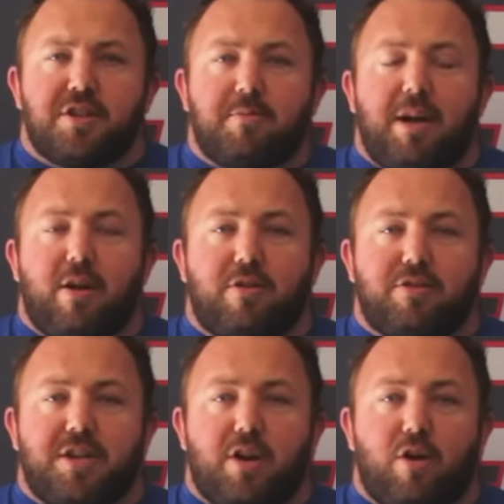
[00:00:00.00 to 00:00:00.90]
So to better
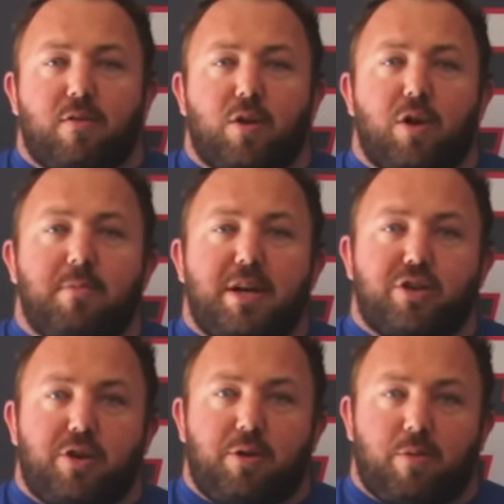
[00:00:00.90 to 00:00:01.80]
understand overload, make
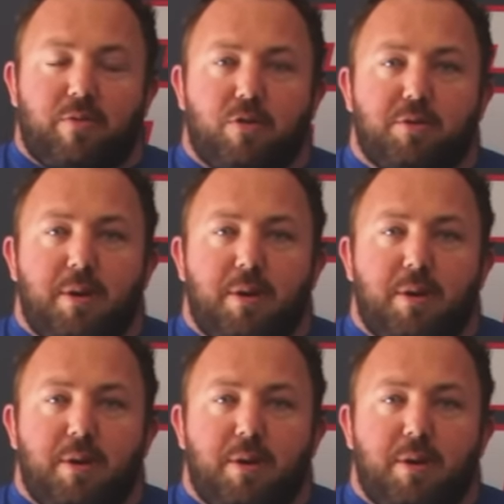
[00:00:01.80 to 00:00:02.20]
sure you refer to